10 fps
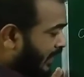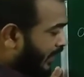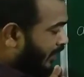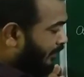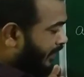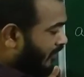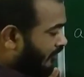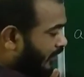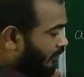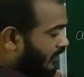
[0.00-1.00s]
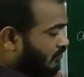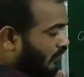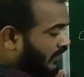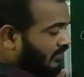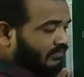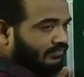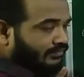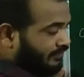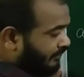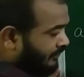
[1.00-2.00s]
independent variable is 1.
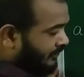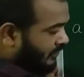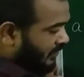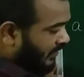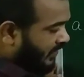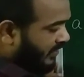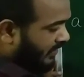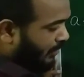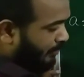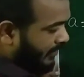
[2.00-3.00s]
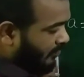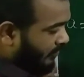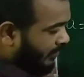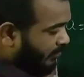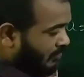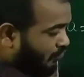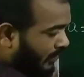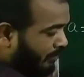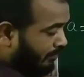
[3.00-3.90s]
Here independent variable is 1.